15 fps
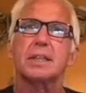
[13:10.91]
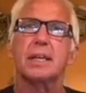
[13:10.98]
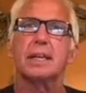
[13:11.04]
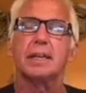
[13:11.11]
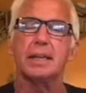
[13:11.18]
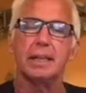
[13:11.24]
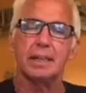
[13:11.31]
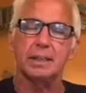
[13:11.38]

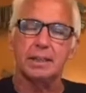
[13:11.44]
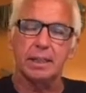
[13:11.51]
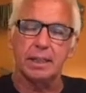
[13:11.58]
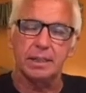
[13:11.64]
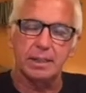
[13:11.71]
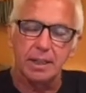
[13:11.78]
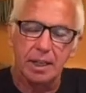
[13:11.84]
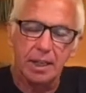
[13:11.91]
And
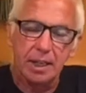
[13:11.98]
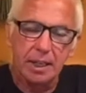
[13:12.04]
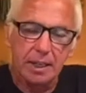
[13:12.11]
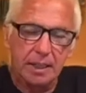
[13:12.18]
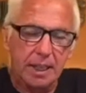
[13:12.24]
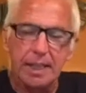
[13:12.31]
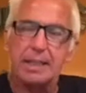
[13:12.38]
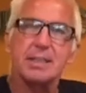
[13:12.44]
it
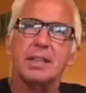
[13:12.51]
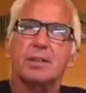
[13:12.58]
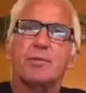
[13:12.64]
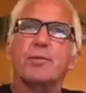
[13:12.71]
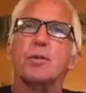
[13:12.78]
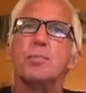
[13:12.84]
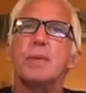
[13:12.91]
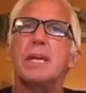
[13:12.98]
like I said,
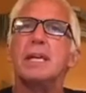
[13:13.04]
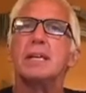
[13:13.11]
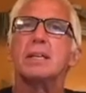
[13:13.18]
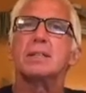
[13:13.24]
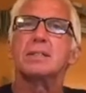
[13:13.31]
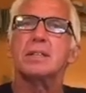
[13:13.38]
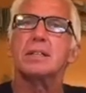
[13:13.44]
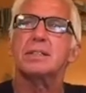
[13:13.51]
for me,
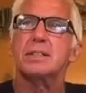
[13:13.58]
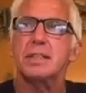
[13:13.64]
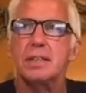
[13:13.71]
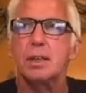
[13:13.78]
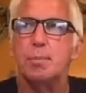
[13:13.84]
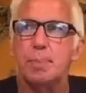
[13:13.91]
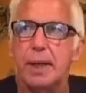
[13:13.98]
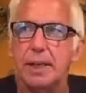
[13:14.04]
it's
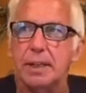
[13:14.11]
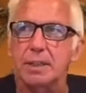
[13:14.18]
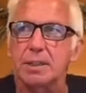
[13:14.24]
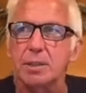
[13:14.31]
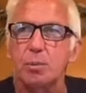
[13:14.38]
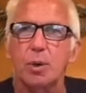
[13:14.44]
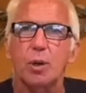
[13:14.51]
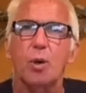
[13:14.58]

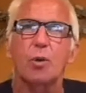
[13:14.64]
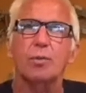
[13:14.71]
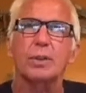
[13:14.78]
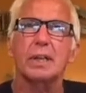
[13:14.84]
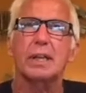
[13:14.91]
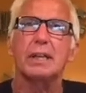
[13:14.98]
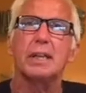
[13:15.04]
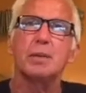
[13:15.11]
independence. What
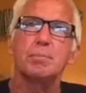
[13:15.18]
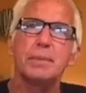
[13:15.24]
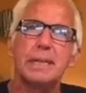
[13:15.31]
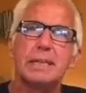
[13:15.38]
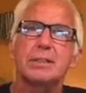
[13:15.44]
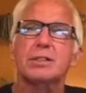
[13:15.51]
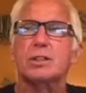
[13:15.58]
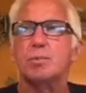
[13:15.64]
overlanding
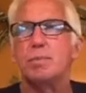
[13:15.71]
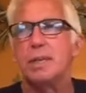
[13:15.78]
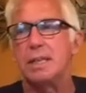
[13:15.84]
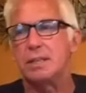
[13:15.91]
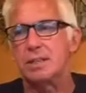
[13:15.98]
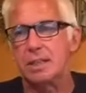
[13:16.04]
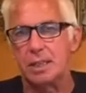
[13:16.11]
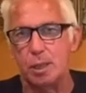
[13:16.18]
means to me
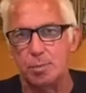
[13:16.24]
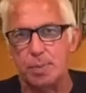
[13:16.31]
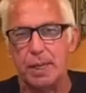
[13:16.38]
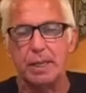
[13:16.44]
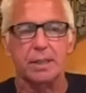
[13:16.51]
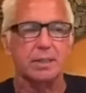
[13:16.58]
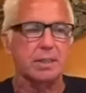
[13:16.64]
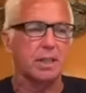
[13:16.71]
is
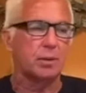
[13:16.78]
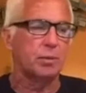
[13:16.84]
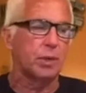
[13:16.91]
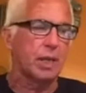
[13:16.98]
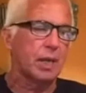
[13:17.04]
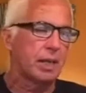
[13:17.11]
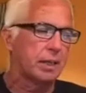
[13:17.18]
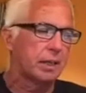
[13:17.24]
independence.
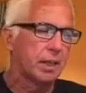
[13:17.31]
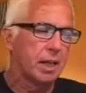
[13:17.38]
And